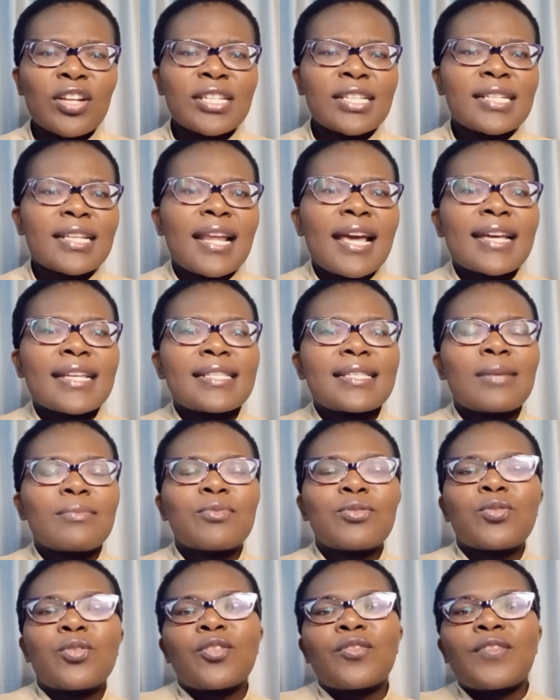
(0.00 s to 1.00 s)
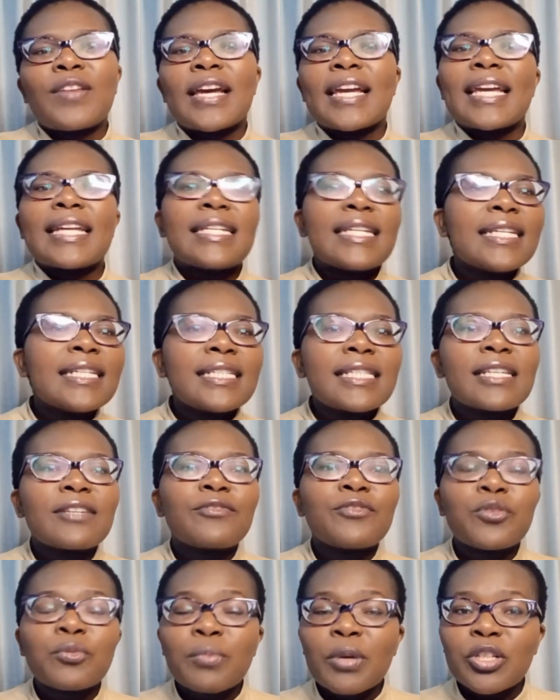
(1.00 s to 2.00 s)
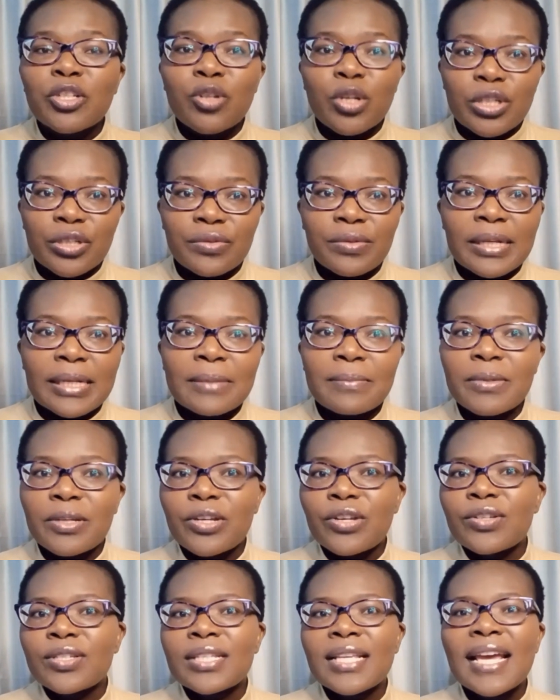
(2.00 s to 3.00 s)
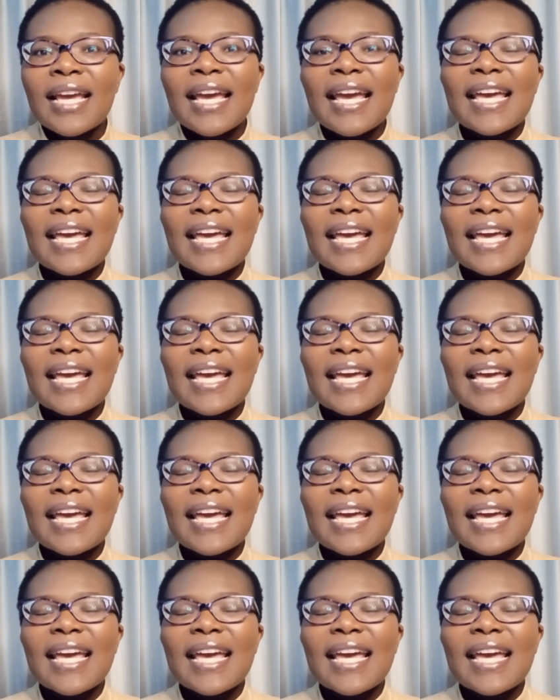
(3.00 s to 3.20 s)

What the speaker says: It's like some sort of like an interview, but not really, because